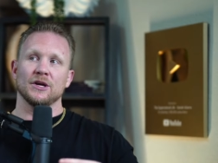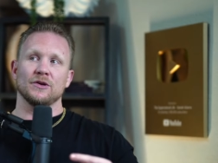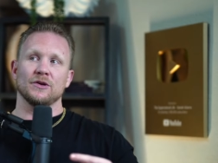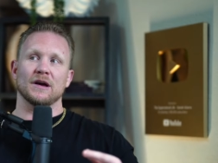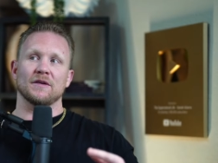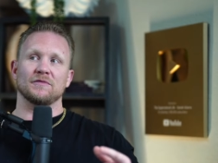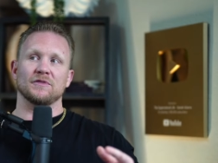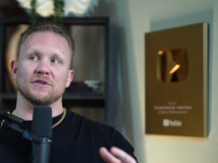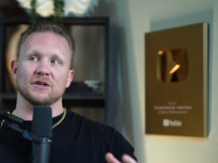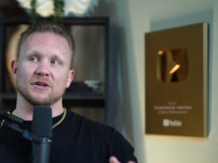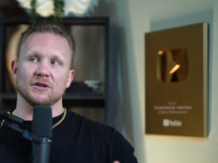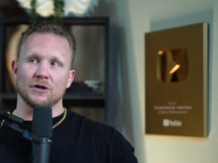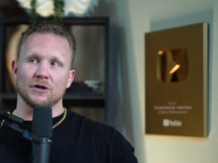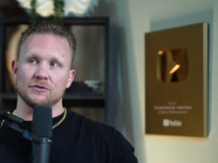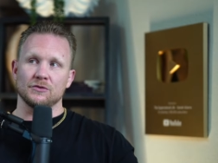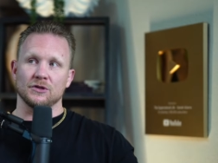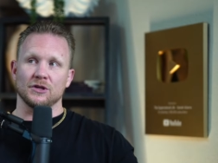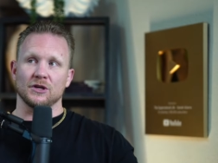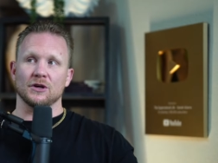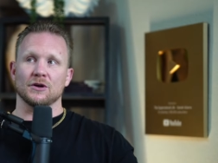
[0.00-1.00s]
You have to no-
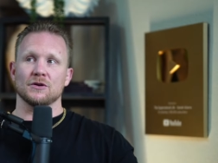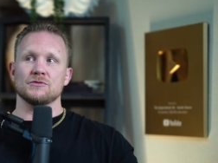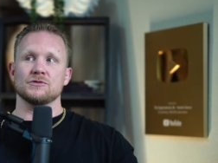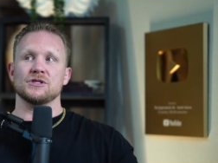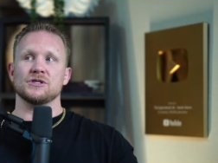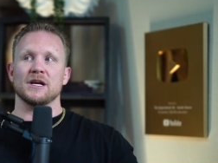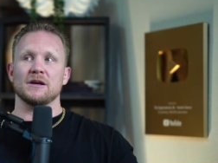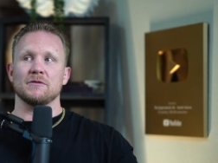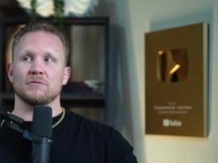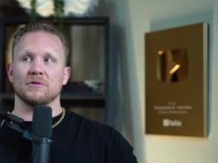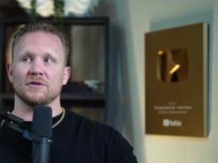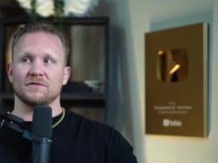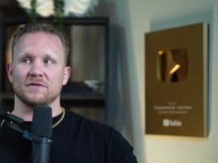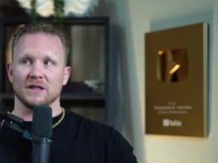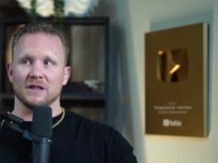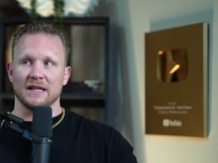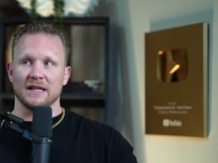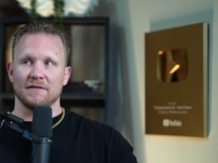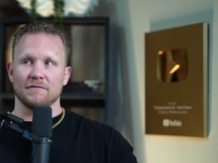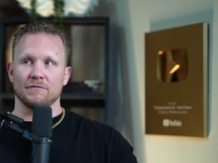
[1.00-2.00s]
negotiate with the
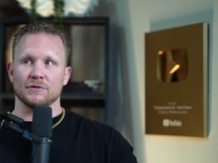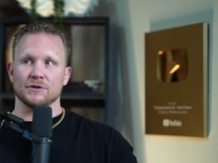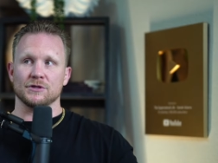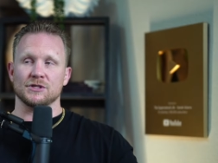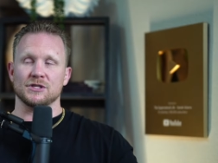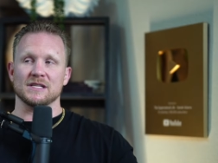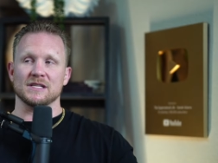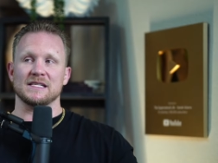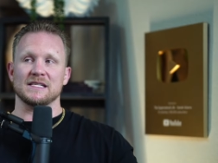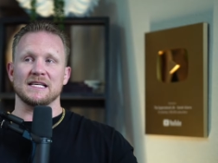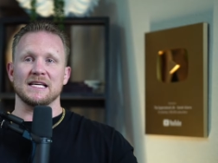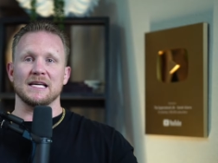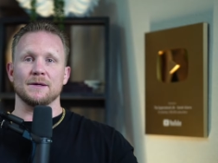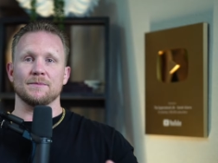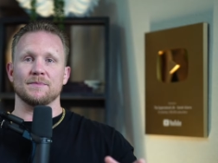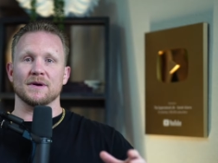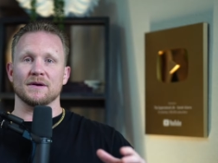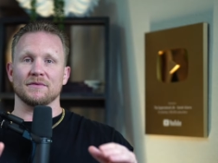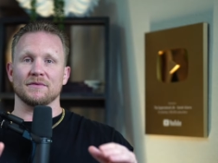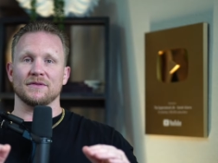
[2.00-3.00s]
leverage just to
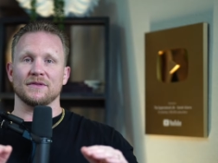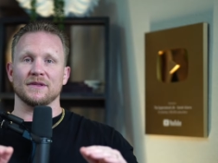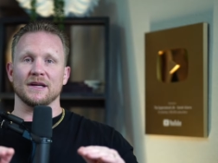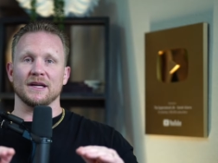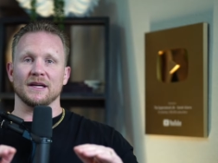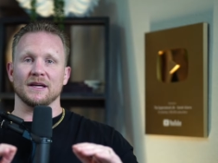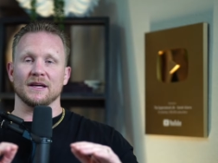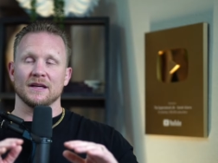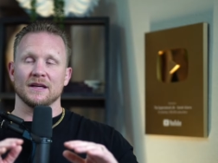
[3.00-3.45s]
keep everything